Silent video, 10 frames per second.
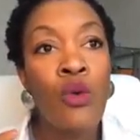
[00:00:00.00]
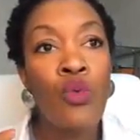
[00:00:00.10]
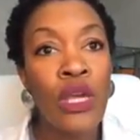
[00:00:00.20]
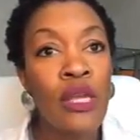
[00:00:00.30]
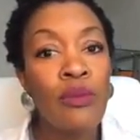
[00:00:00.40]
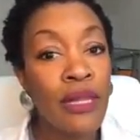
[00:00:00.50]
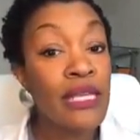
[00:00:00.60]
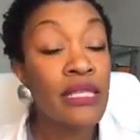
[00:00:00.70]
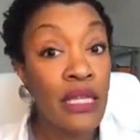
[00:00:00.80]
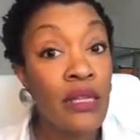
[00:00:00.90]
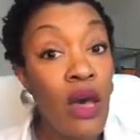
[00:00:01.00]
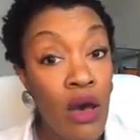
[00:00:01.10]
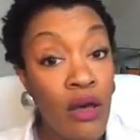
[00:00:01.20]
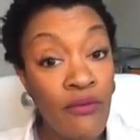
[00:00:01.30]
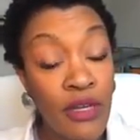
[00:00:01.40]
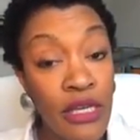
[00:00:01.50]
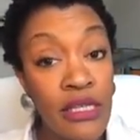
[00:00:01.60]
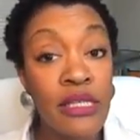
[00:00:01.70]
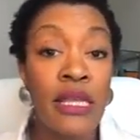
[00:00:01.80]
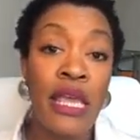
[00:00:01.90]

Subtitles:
We place it in the office.